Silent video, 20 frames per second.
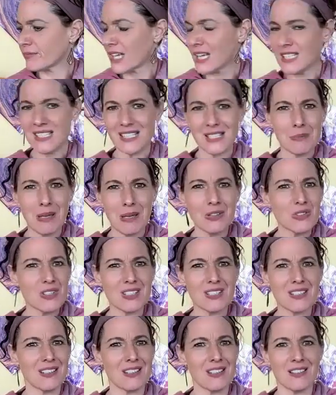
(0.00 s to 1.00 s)
it smells
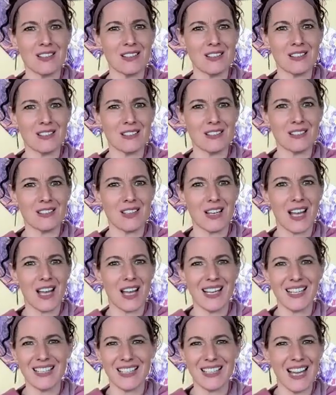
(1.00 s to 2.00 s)
in here.
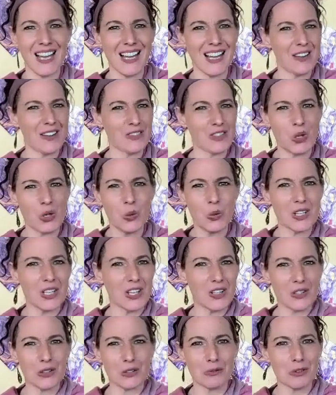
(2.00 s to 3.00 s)
I have to go in
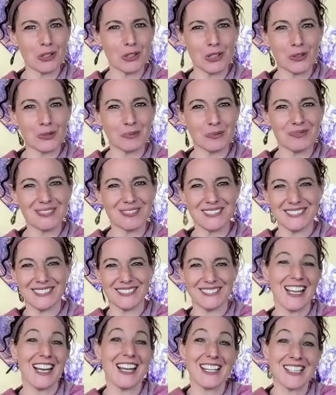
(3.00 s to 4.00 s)
the other room.
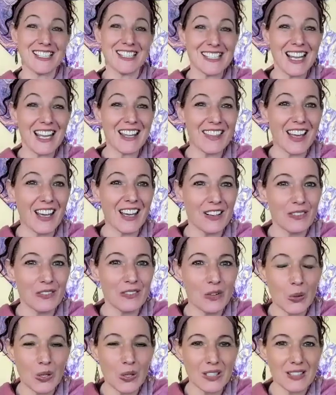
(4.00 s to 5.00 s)
I didn't say that,
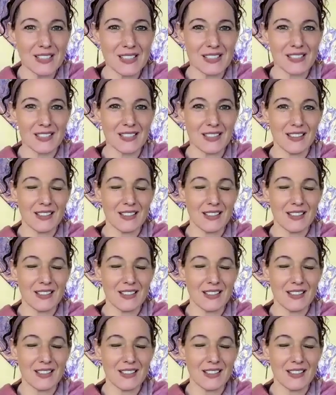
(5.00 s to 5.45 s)
of course.